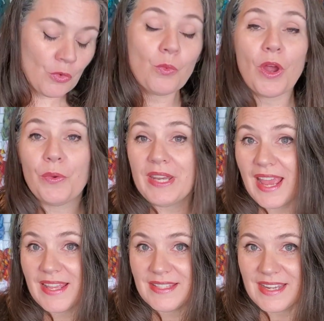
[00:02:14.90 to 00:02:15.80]
Rowan
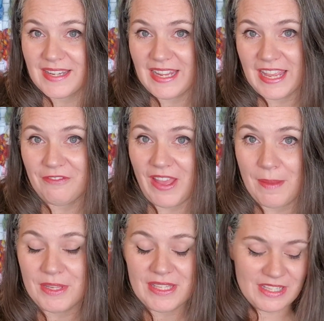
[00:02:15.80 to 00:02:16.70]
has done a
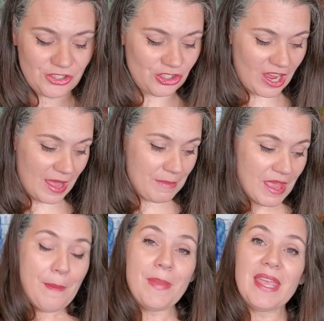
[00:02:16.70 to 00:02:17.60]
fabulous job
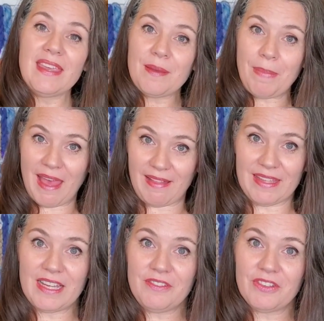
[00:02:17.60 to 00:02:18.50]
making a
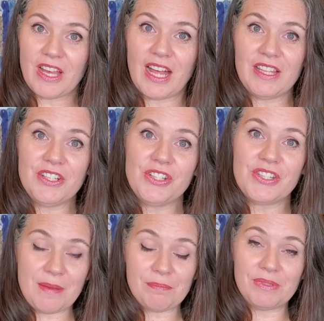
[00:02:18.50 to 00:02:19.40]
palette of colors
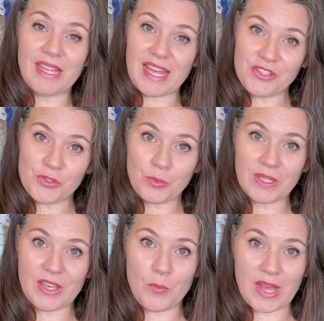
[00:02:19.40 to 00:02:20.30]
that blends
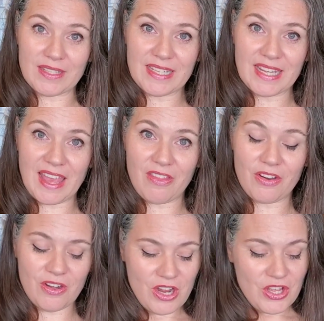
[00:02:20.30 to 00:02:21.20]
really well
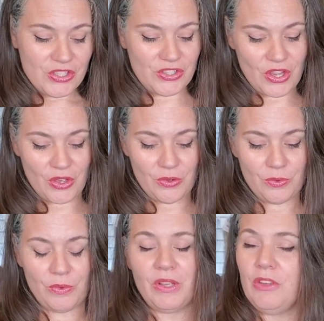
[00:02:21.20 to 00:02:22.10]
together,
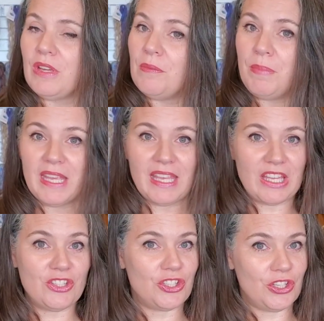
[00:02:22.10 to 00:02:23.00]
so you can pick
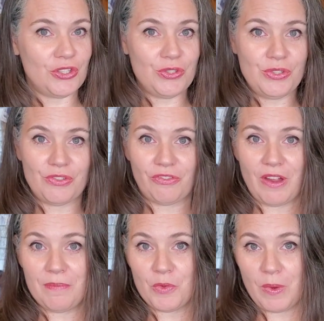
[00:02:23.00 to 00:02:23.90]
and choose
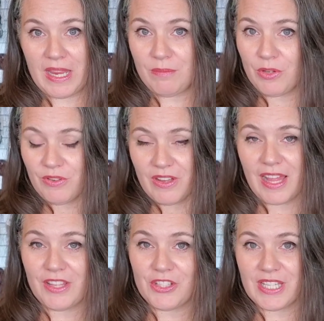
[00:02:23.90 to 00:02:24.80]
from the rainbow of
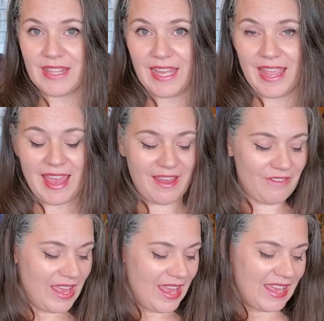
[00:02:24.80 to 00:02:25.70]
colors that they
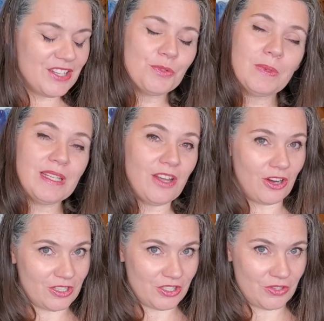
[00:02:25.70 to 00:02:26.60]
have, and it's really
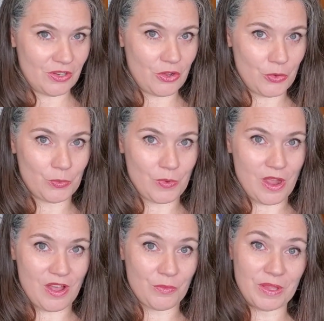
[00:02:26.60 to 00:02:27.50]
hard to go
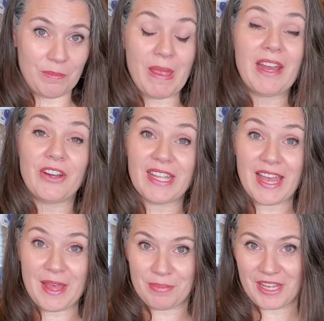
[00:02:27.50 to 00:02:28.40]
wrong with pairing
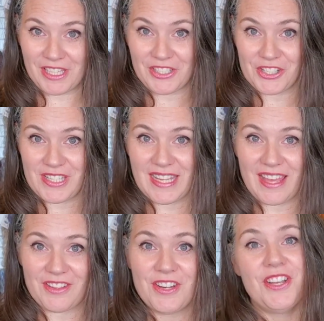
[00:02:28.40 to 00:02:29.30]
up colors together.